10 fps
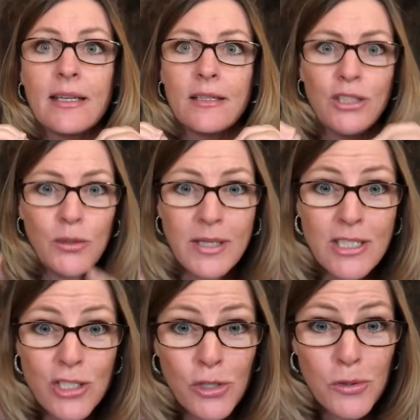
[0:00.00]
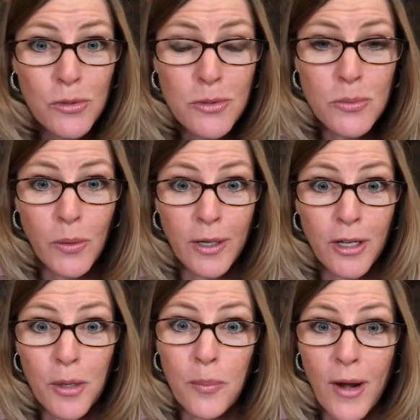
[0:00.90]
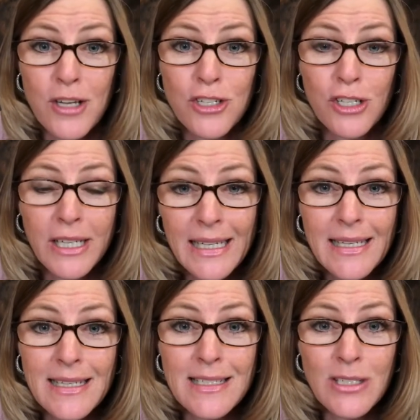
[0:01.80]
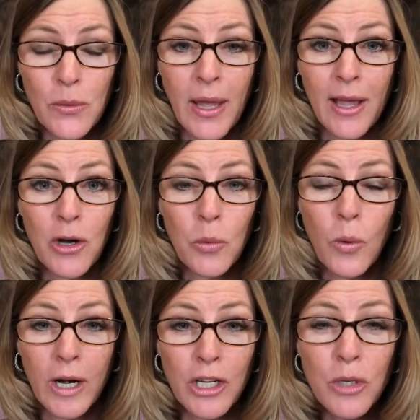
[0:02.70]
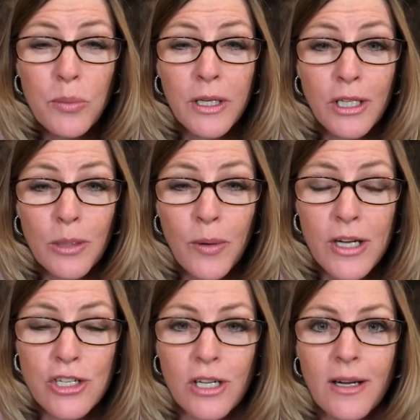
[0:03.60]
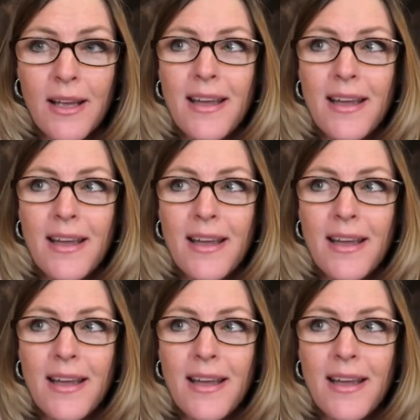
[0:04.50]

You get to choose where your pressure is, okay, or where you put your pressure.